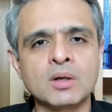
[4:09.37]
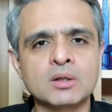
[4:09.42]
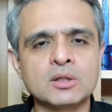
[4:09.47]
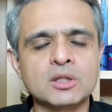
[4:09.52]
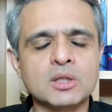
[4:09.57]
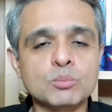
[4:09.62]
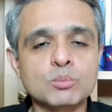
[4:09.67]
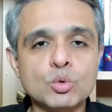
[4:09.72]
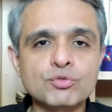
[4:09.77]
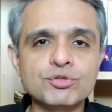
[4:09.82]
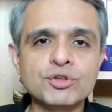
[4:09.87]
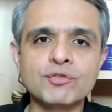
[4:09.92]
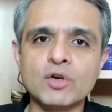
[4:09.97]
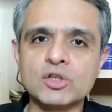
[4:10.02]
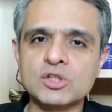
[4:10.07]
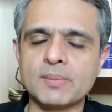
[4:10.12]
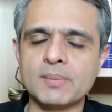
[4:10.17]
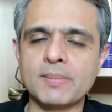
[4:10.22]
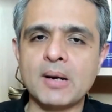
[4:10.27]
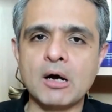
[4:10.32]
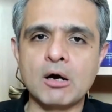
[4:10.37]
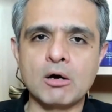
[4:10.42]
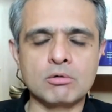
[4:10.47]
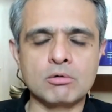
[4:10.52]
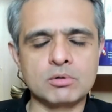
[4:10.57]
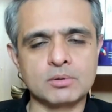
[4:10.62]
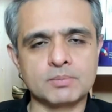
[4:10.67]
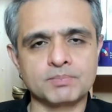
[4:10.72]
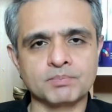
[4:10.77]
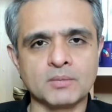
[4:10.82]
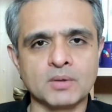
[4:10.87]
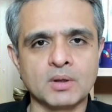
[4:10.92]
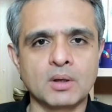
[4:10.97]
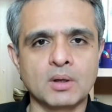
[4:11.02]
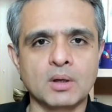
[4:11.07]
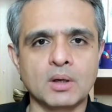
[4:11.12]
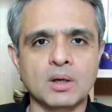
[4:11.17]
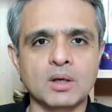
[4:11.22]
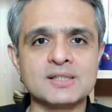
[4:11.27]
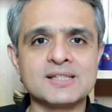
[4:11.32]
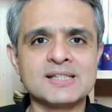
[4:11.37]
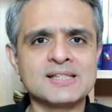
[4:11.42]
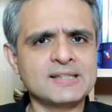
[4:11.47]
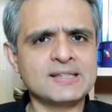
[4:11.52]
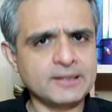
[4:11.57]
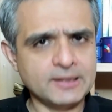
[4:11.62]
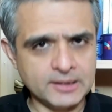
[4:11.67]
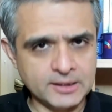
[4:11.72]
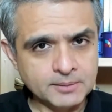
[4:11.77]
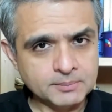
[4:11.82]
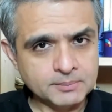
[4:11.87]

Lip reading: The movie was about a city